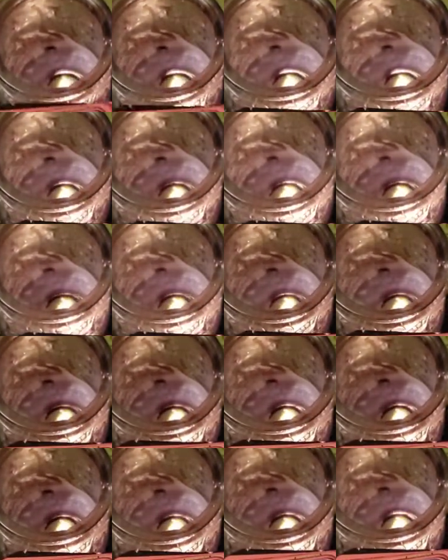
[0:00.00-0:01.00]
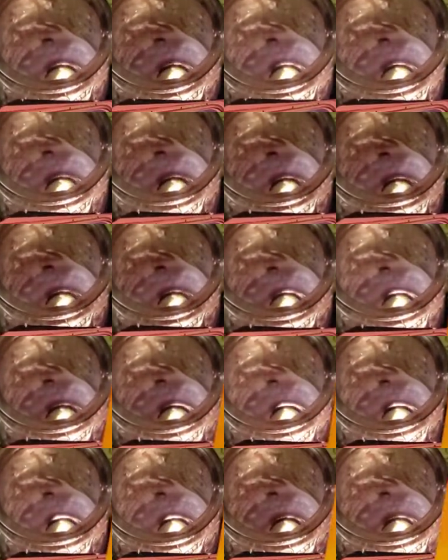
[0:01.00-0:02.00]
cardstock itself
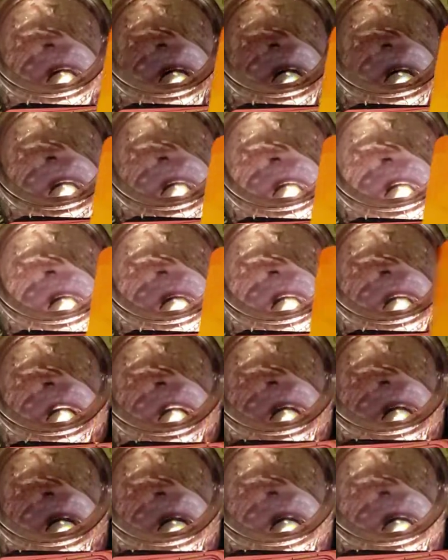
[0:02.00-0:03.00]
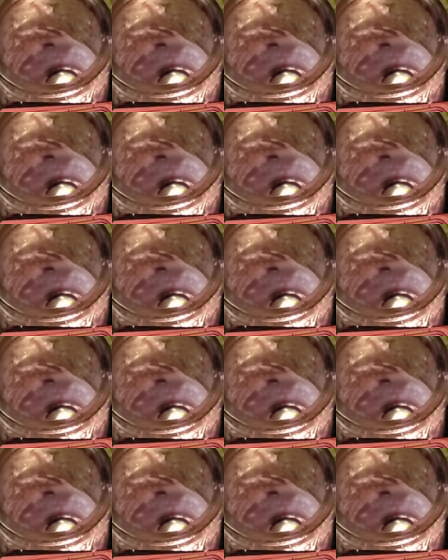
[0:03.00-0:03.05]
is